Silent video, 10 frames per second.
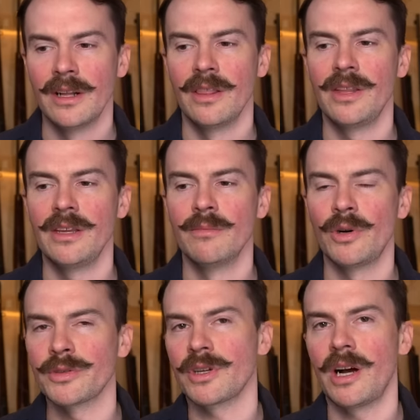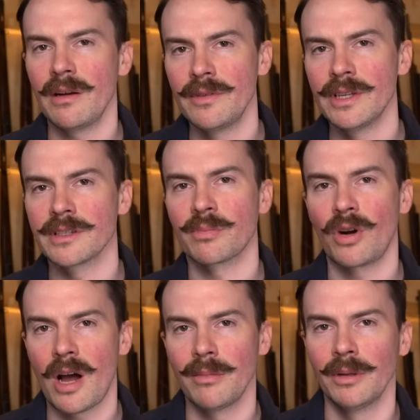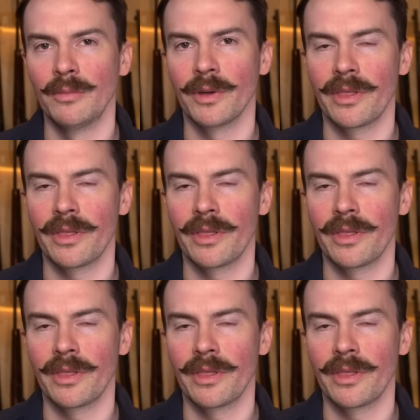The most obvious problem with